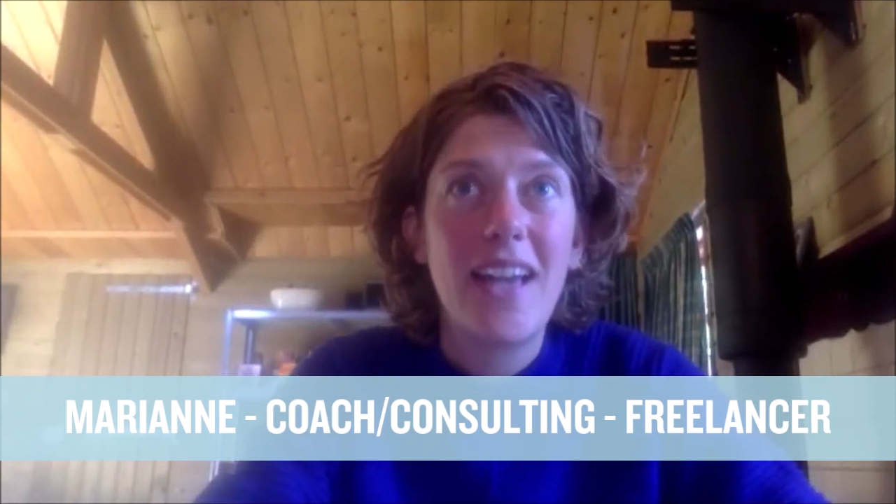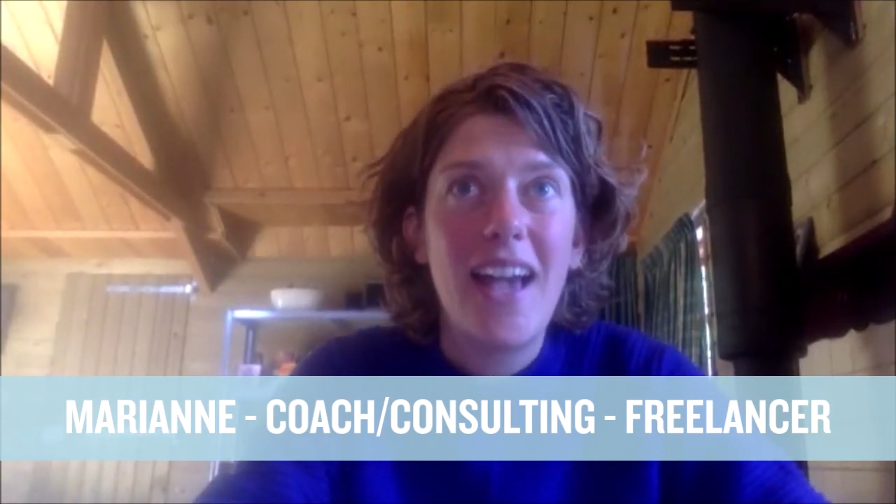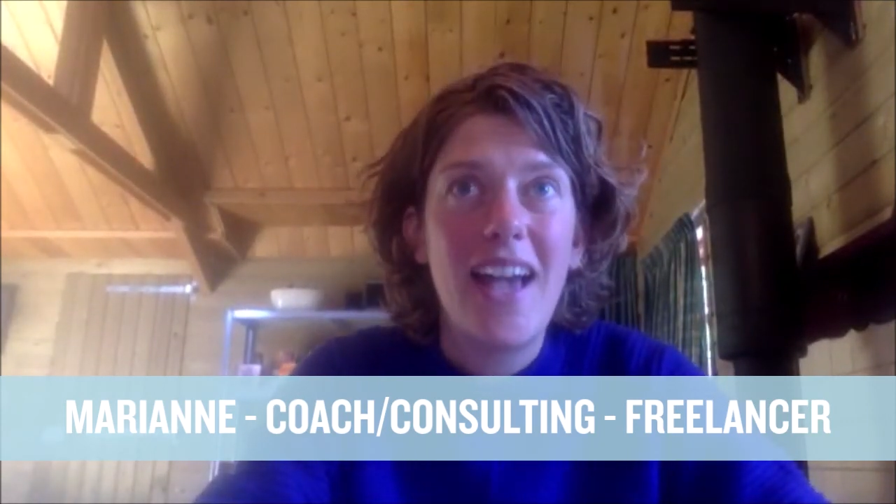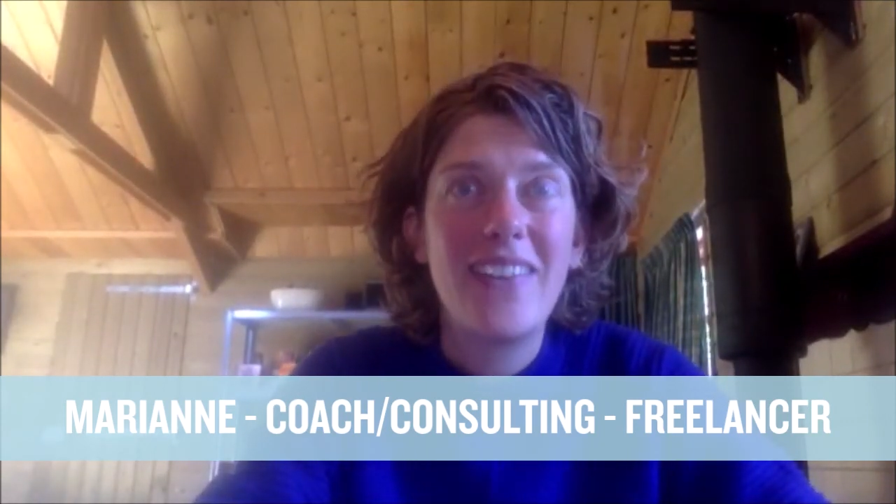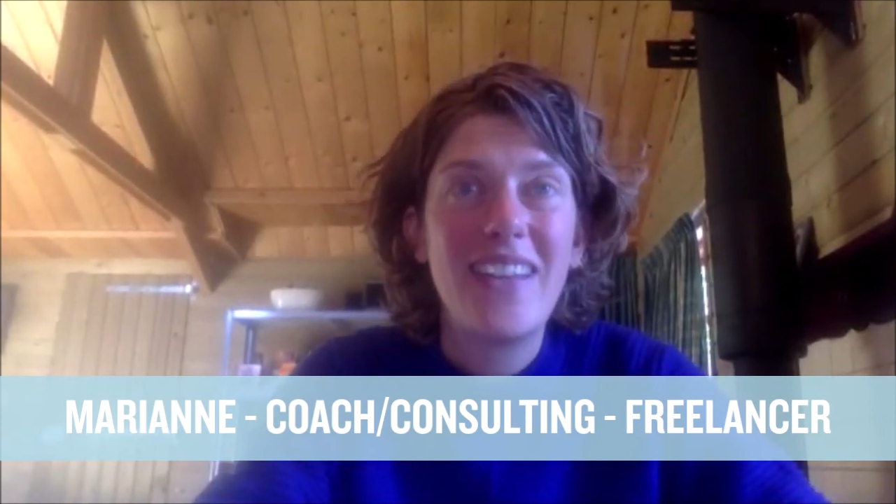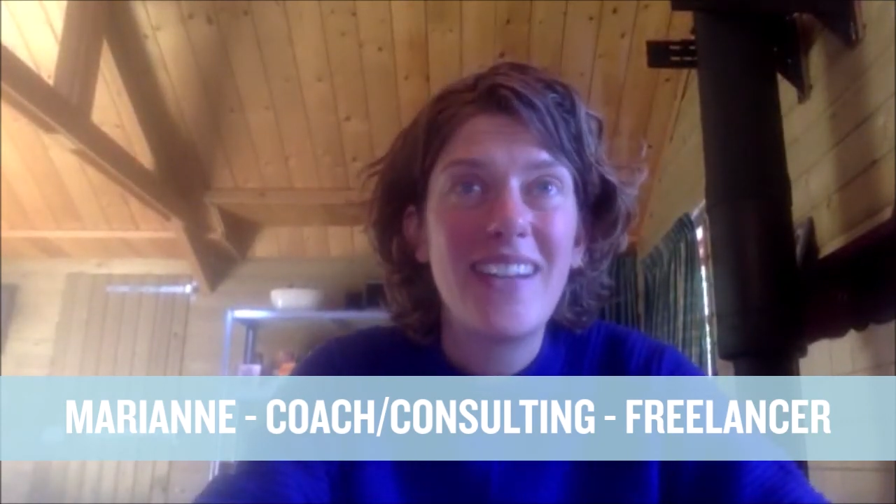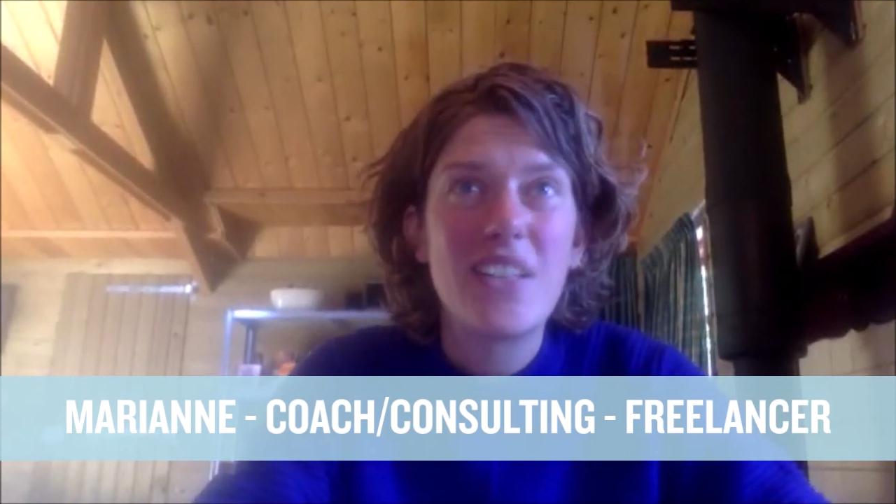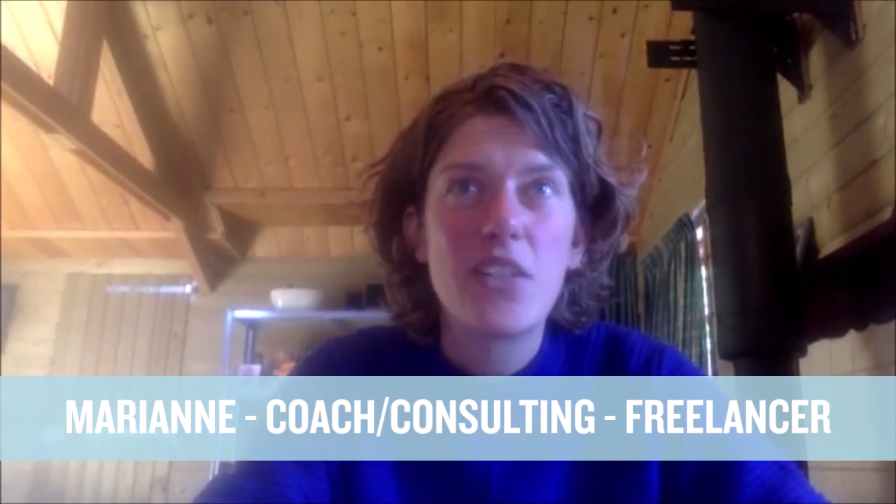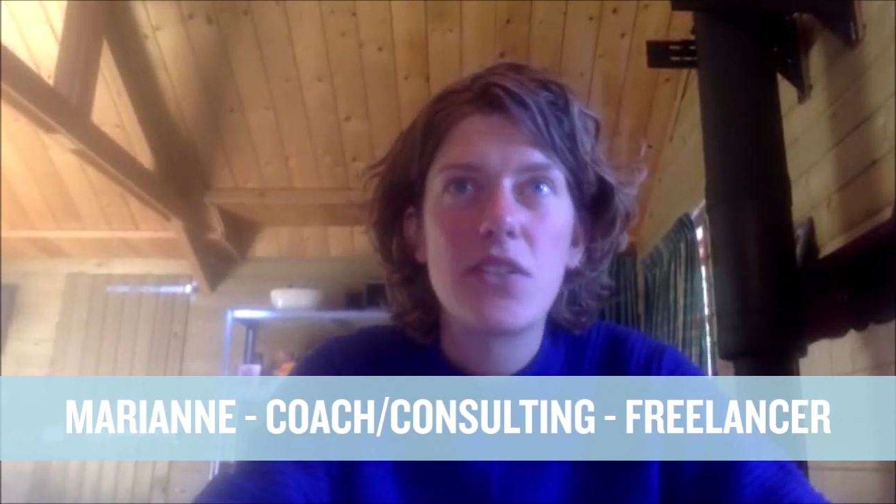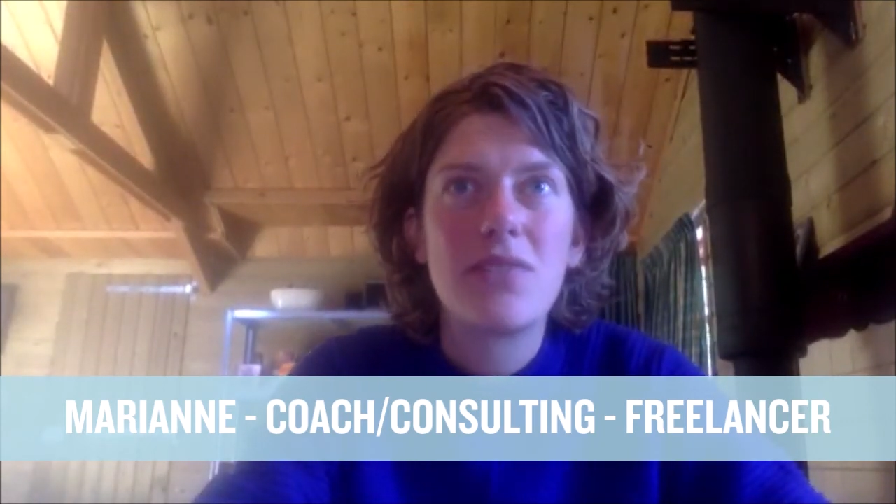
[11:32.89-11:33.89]
And then
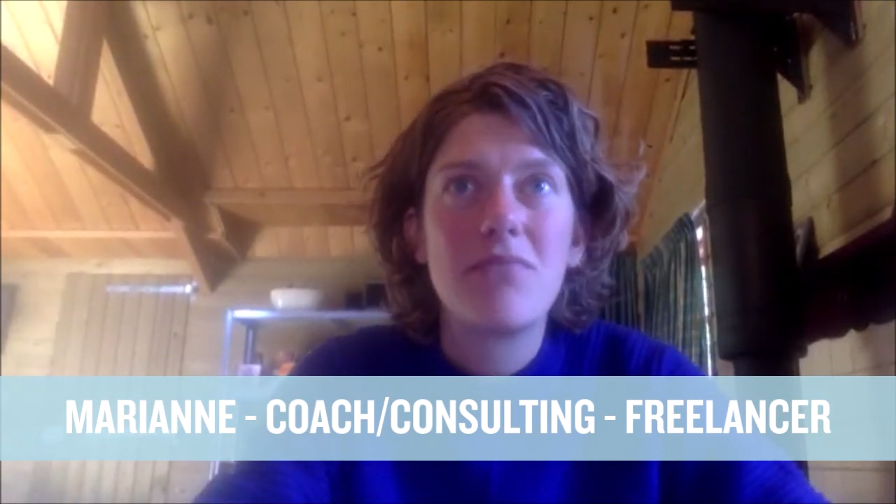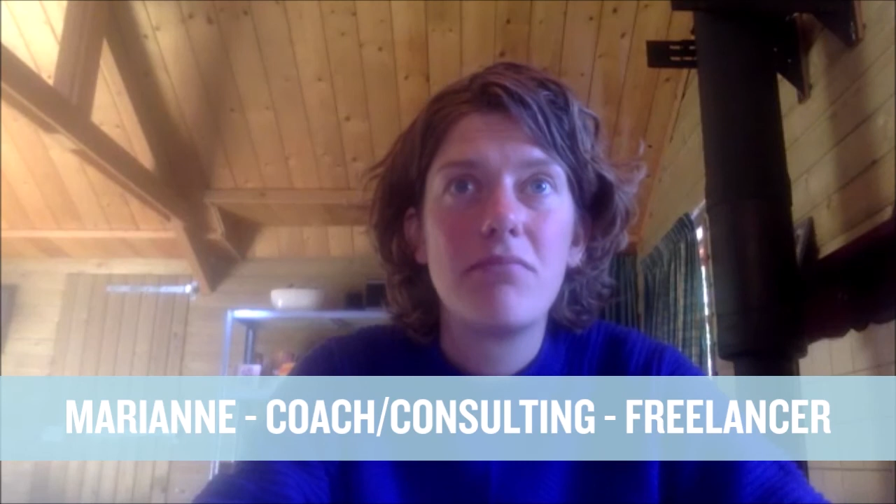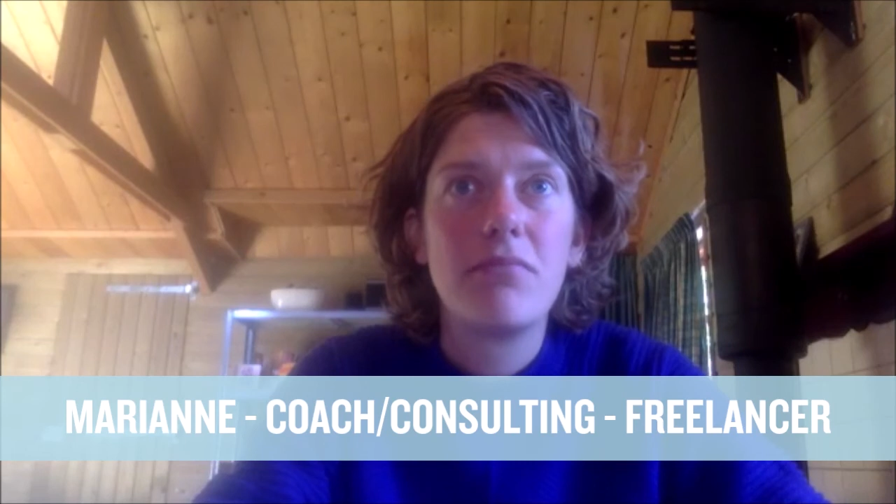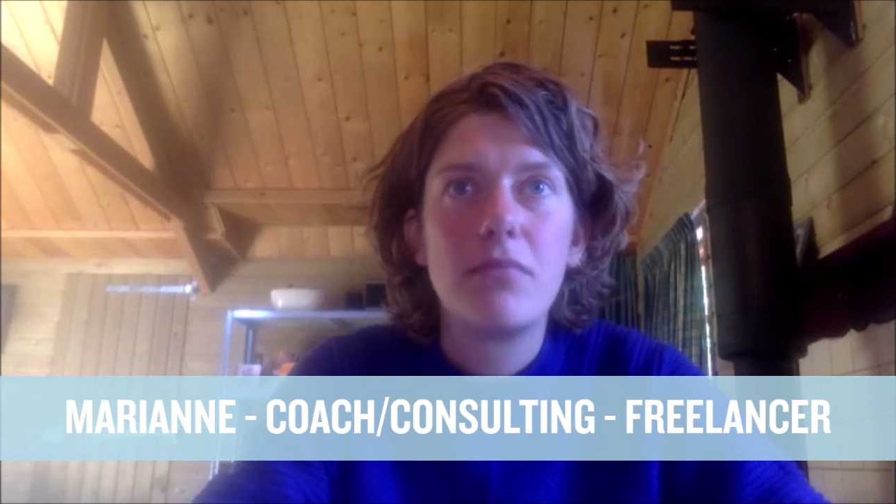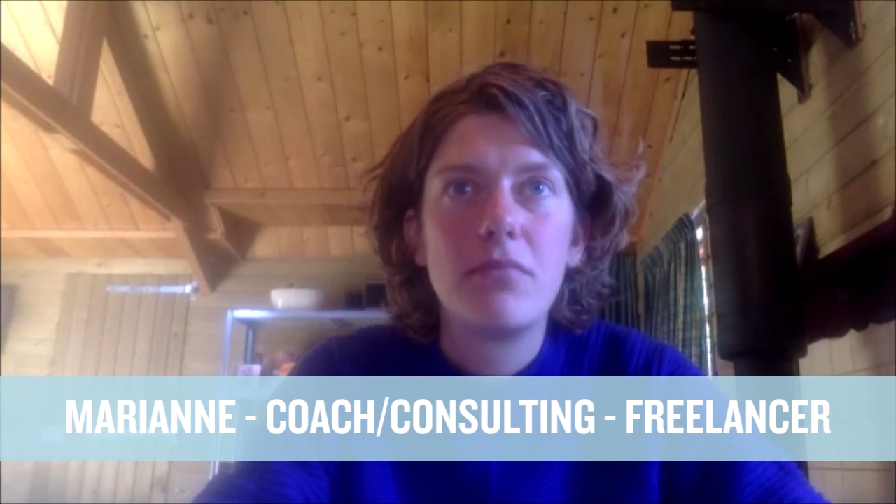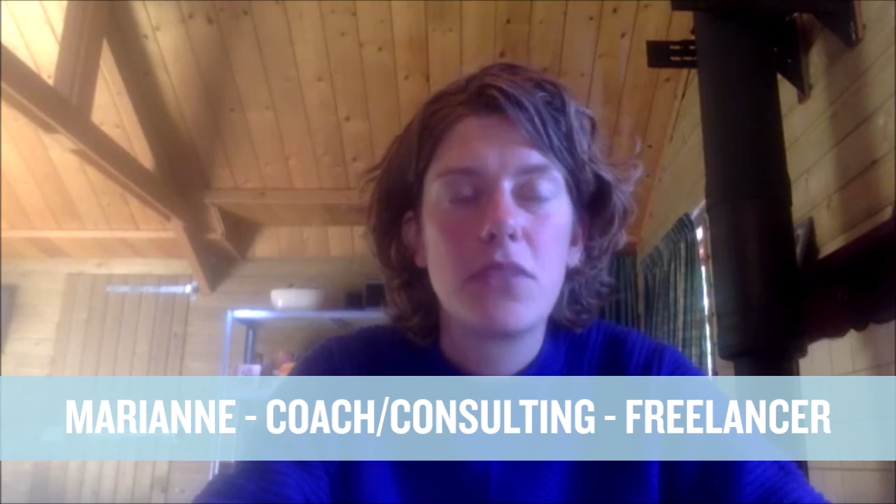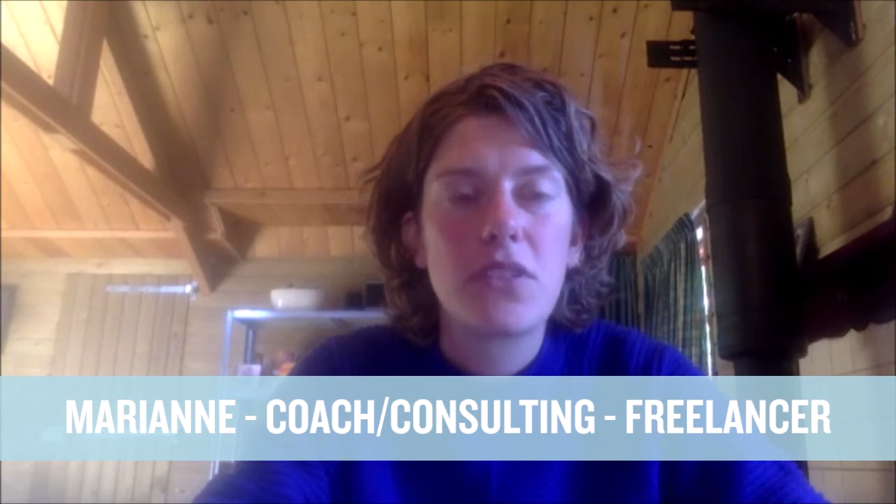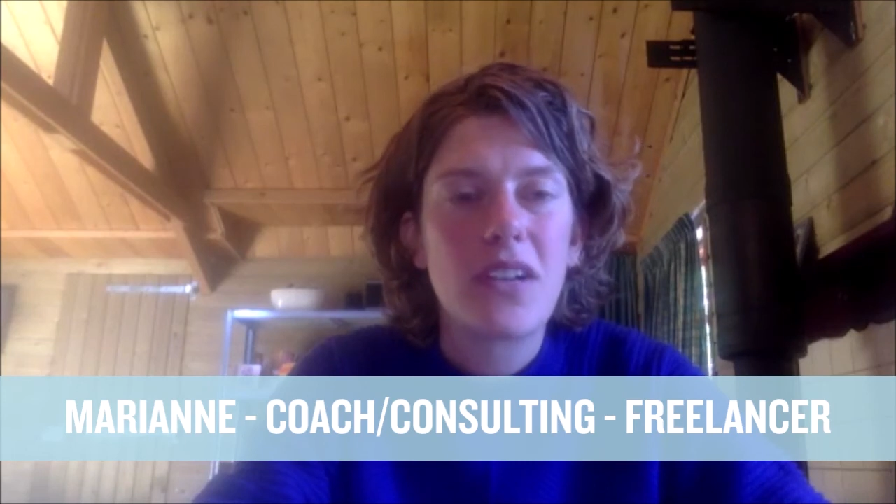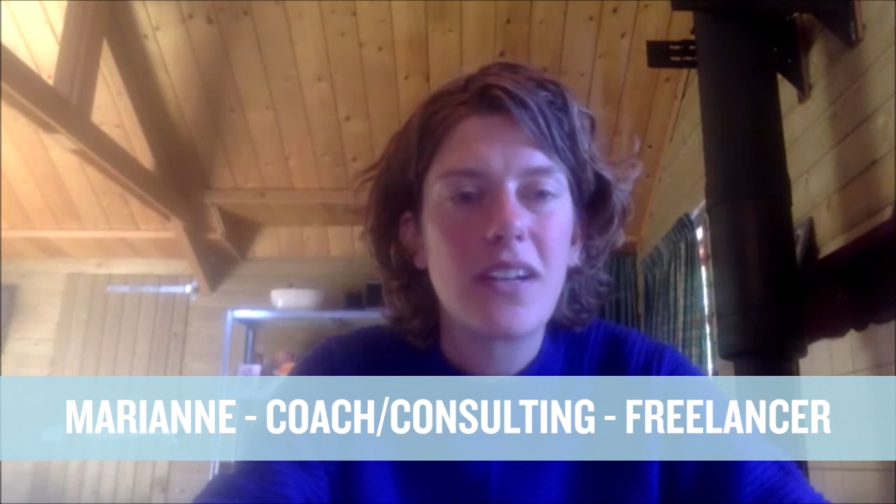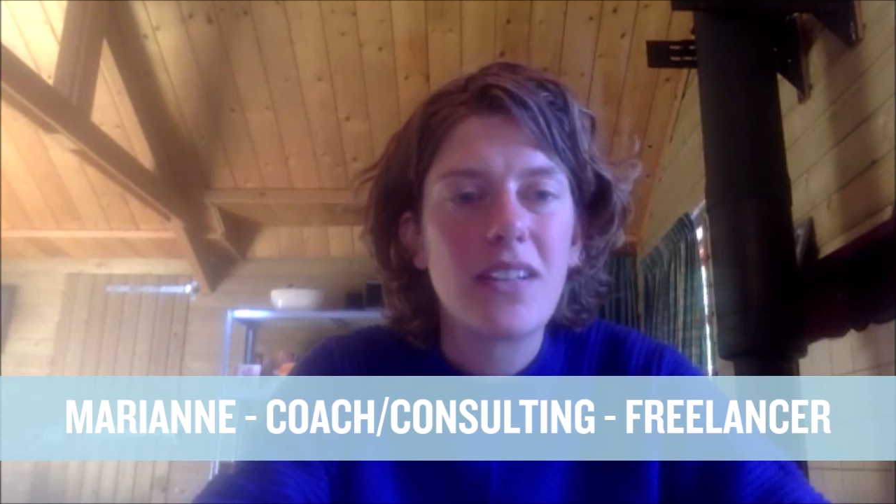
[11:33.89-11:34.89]
I just
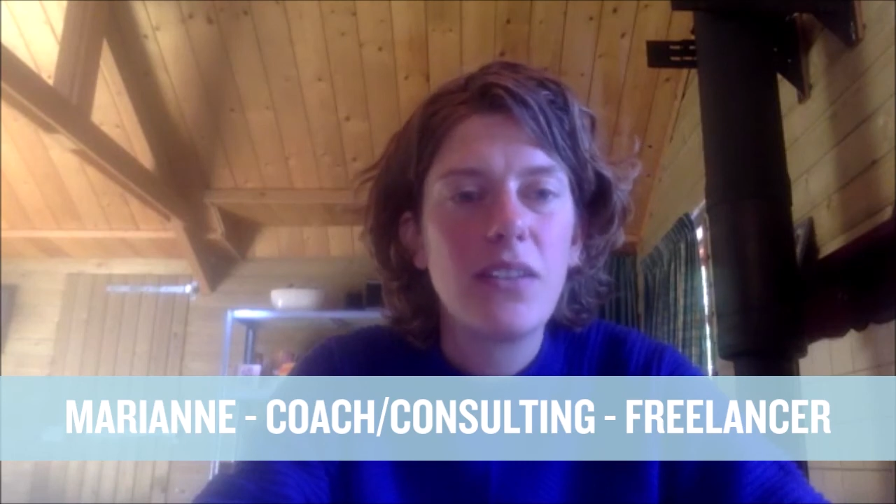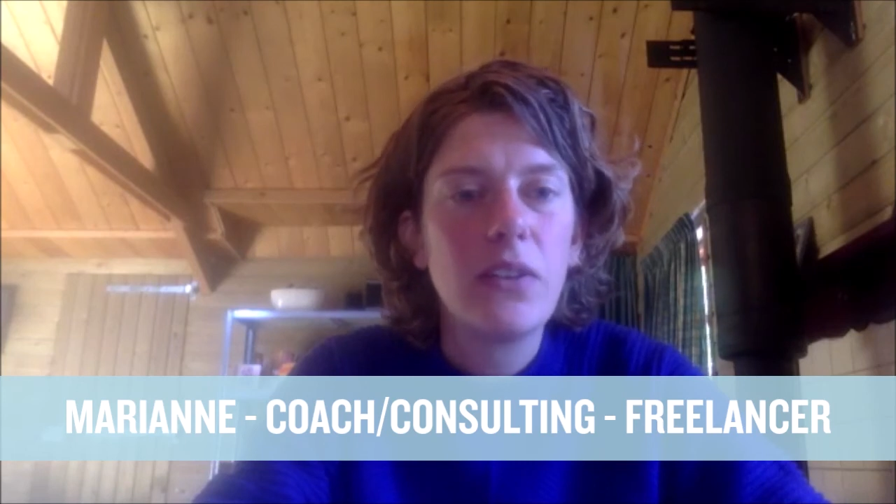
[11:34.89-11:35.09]
started